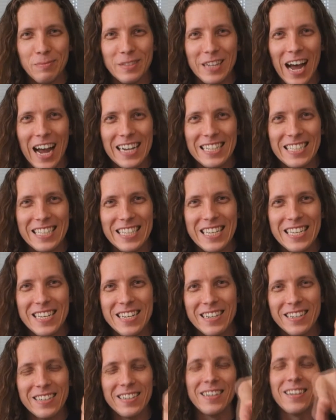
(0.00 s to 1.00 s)
Thai
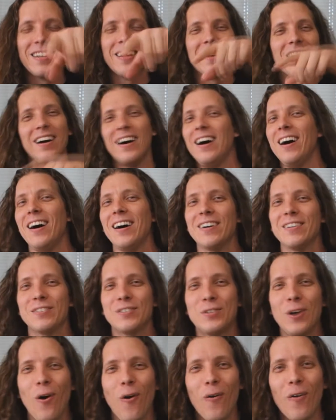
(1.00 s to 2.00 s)
tea.
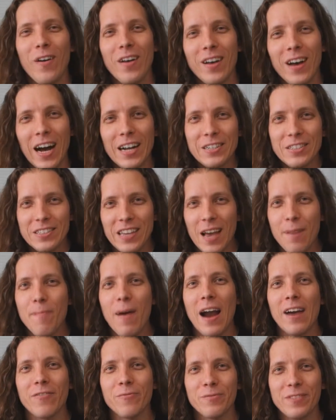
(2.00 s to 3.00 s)
So I just came
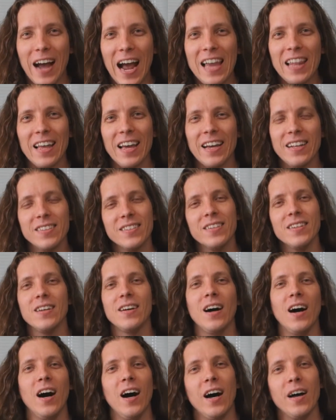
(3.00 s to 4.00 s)
back from Thailand
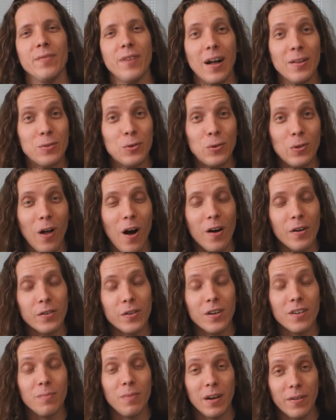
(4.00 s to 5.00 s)
not too long
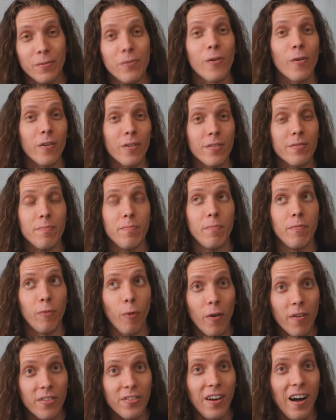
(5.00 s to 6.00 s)
ago, my
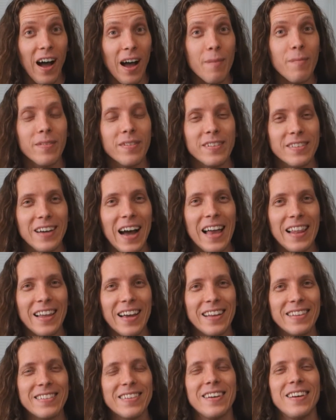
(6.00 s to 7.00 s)
fourth time in
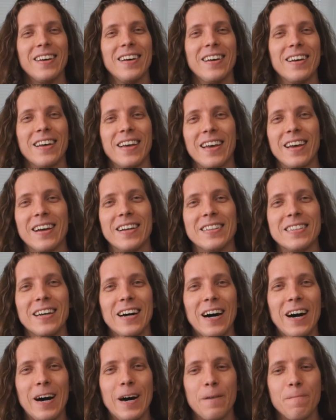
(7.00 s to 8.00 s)
Thailand, and
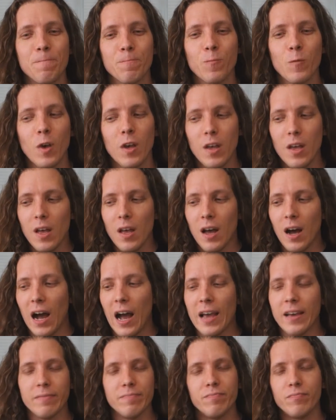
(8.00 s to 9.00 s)

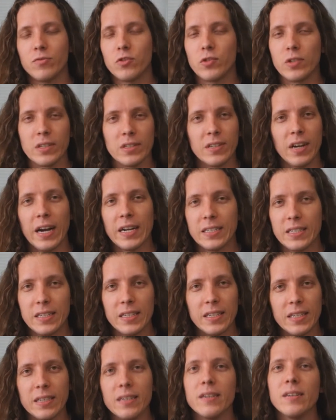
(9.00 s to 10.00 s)
I drink Thai
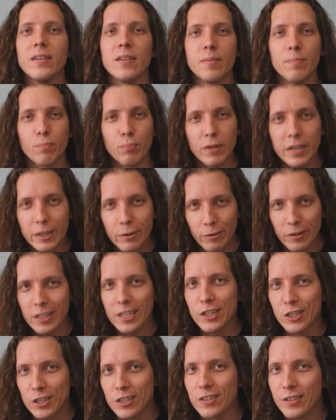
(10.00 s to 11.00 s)
tea pretty
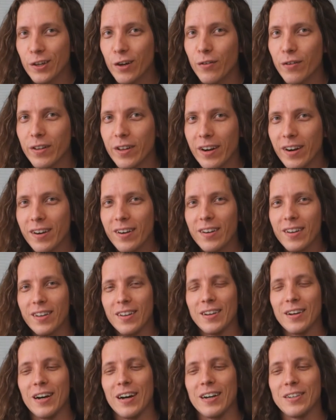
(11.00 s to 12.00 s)
religiously over there,
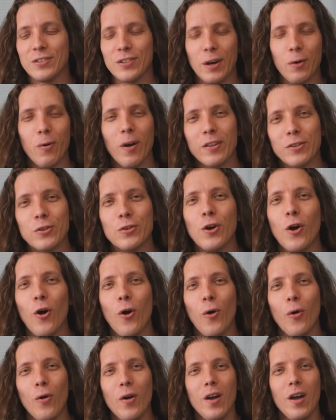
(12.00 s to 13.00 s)
so I wanted to
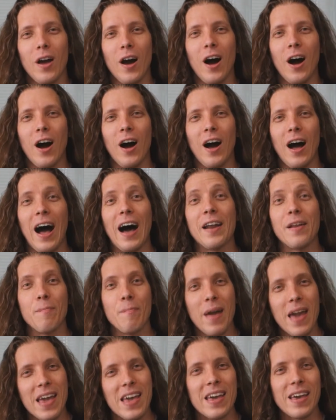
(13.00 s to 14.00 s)
know how to
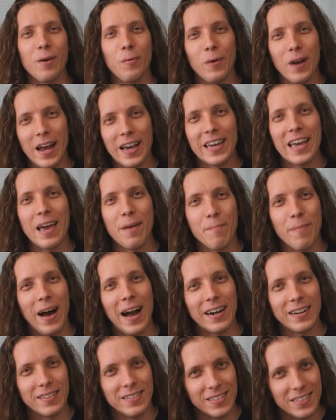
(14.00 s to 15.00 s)
make it when I came
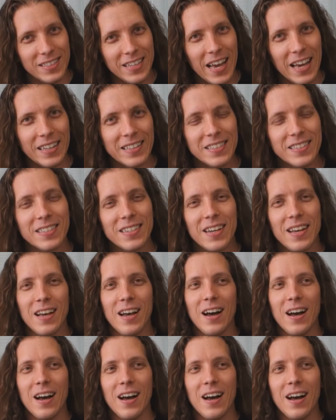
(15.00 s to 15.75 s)
back to the States.